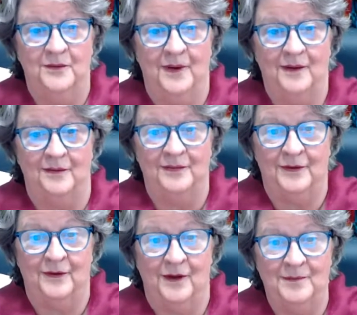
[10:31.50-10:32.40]
Well,
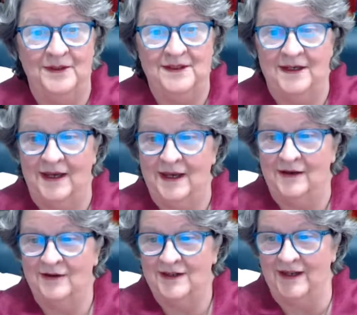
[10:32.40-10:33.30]
they're humming today,
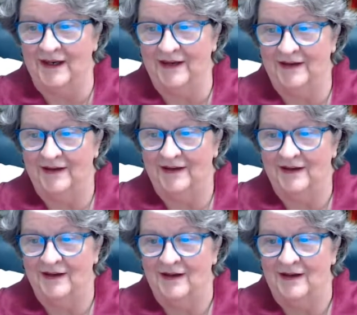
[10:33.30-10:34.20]
aren't they?
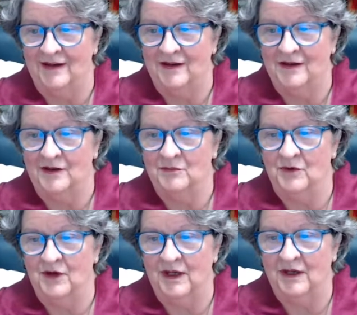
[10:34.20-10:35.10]
Good
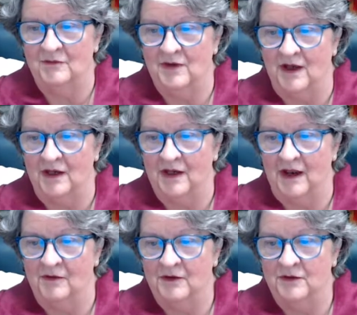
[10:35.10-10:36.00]
morning, Yvonne.
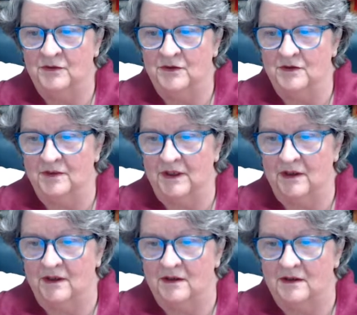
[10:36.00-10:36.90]
How are you
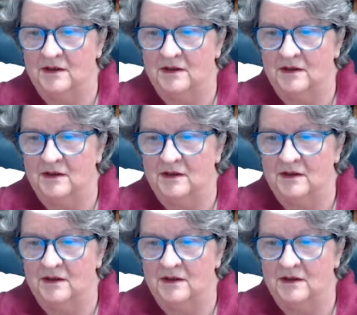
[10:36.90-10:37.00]
doing?